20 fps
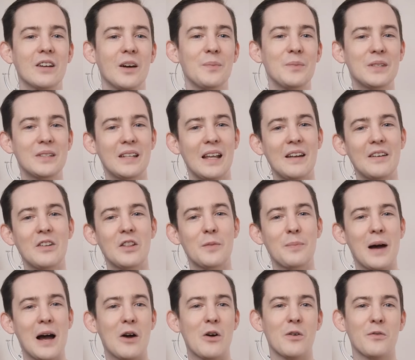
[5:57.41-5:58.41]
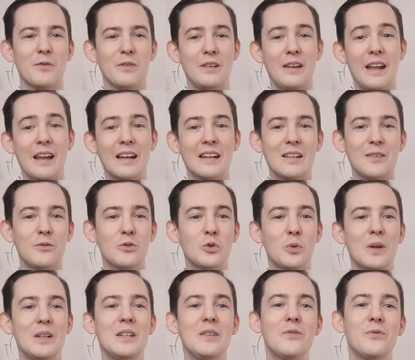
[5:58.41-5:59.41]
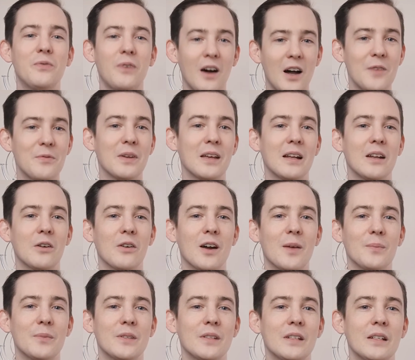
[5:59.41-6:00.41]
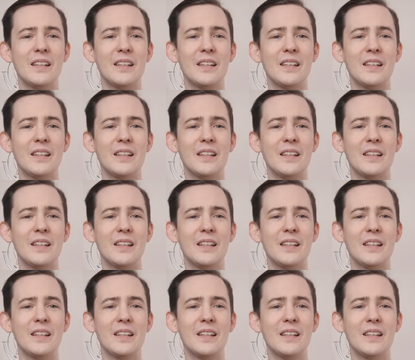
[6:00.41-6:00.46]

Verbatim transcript: times ten to the power of negative twenty-five kilograms.